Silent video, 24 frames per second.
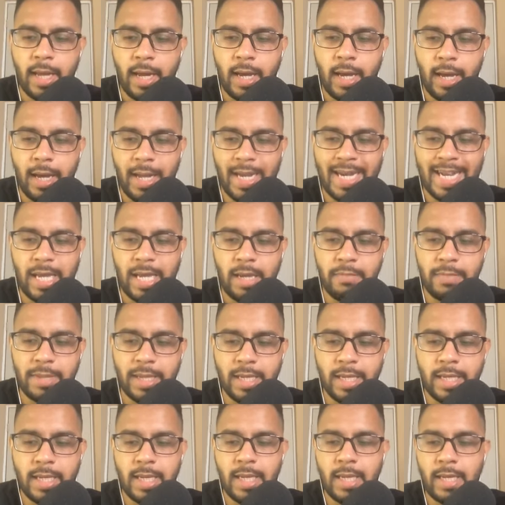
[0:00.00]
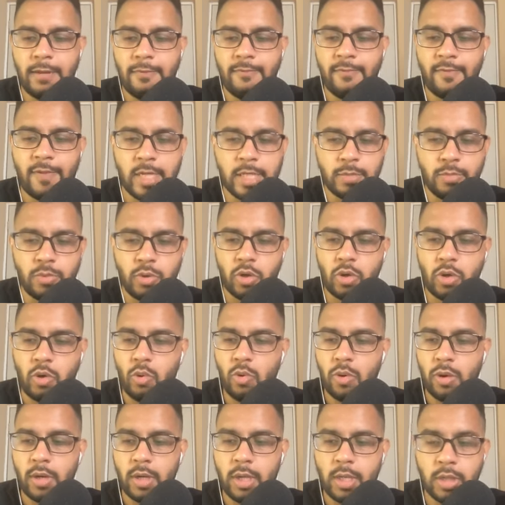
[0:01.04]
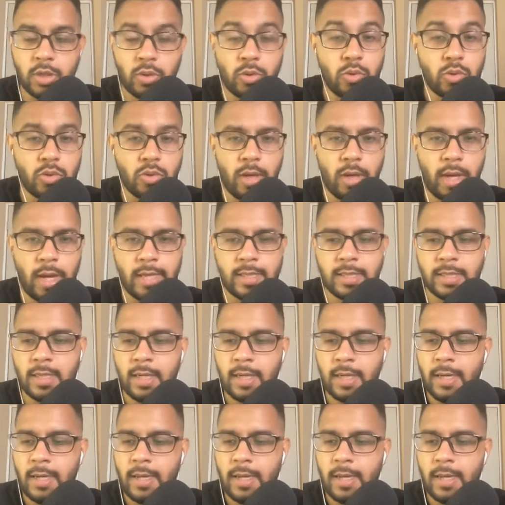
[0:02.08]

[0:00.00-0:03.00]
namely in Facebook or in Google Ads.